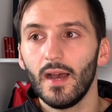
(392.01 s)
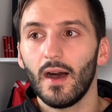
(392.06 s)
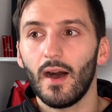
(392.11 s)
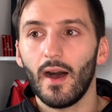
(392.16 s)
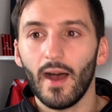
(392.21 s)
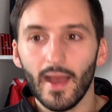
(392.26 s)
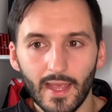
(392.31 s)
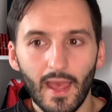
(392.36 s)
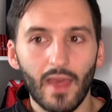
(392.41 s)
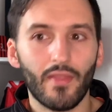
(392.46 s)

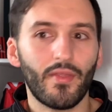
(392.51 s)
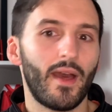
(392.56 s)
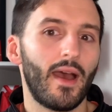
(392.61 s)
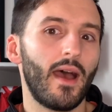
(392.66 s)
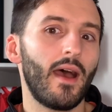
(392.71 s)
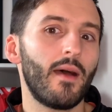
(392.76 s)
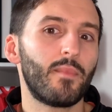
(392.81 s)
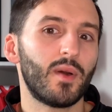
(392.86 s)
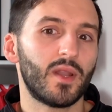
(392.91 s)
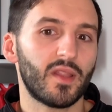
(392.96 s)
I get
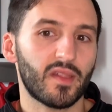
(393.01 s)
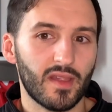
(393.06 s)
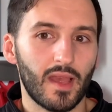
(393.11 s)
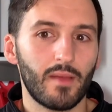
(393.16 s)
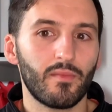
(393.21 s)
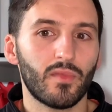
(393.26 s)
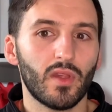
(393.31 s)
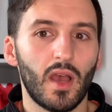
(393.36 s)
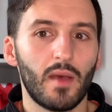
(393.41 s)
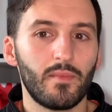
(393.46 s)
that, but at the
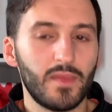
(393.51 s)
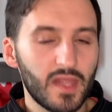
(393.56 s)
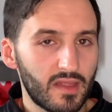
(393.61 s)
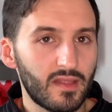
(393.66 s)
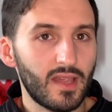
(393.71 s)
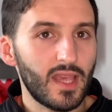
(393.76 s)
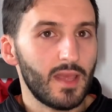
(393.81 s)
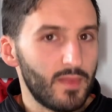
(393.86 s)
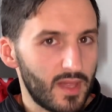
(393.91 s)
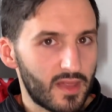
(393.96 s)
same time, this
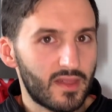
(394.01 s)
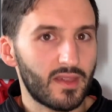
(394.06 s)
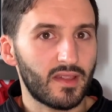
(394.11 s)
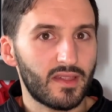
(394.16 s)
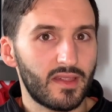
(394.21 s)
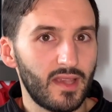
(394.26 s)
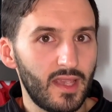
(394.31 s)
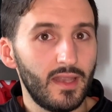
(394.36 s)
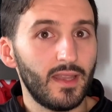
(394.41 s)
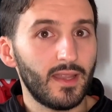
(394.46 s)
team is
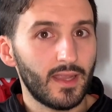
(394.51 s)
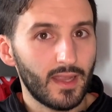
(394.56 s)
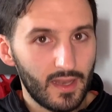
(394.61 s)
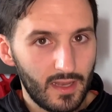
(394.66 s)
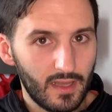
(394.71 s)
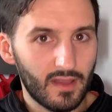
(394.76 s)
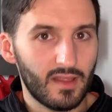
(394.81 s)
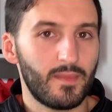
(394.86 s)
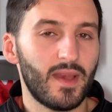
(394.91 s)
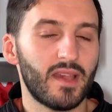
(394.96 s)
succeeding in
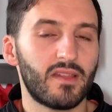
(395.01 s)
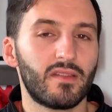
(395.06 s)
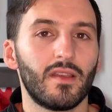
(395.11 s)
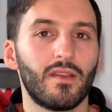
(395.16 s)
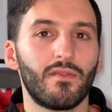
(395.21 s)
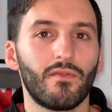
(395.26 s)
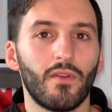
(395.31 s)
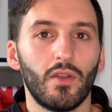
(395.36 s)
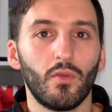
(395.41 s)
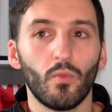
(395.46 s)
the domestic
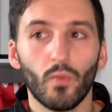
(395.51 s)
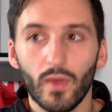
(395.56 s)
front.